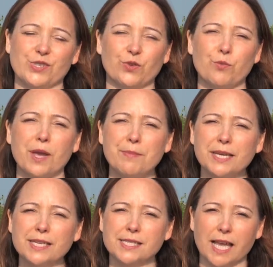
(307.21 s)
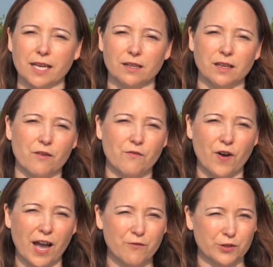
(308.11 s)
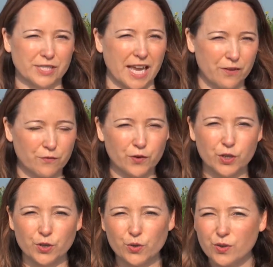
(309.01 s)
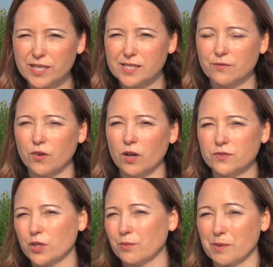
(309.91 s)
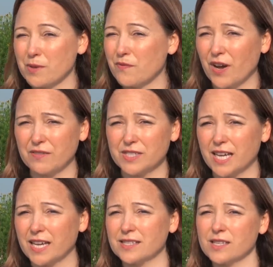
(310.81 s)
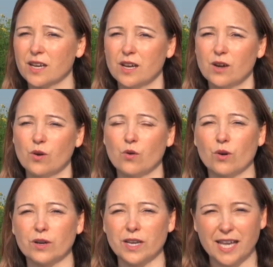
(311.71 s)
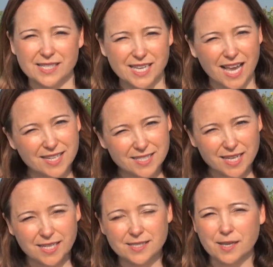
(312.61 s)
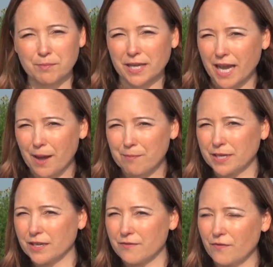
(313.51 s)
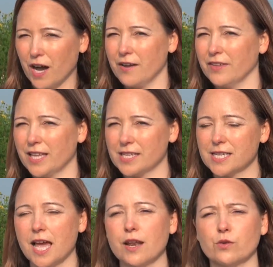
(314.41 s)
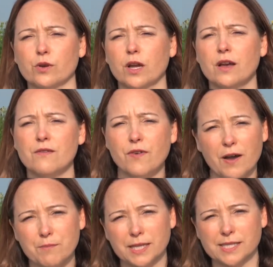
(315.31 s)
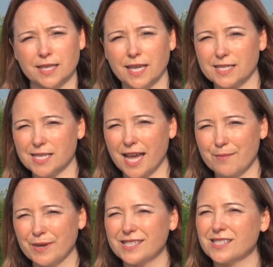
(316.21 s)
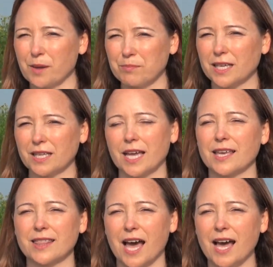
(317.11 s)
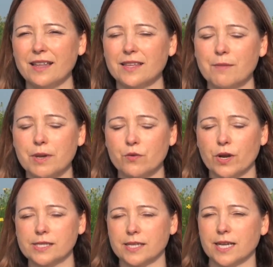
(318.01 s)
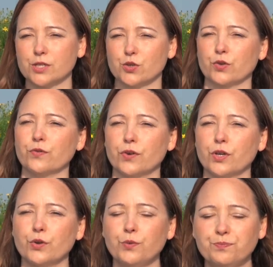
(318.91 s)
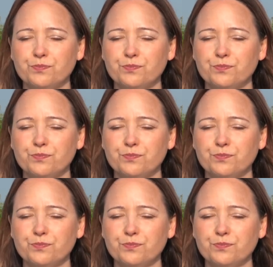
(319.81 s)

So there may be a cycle of 5 or 10 for you that's involved here. It might be 5 days and 10 days, something happening in 5 and then 10, or 5 months and then 10 months, something like that. That may resonate true for you.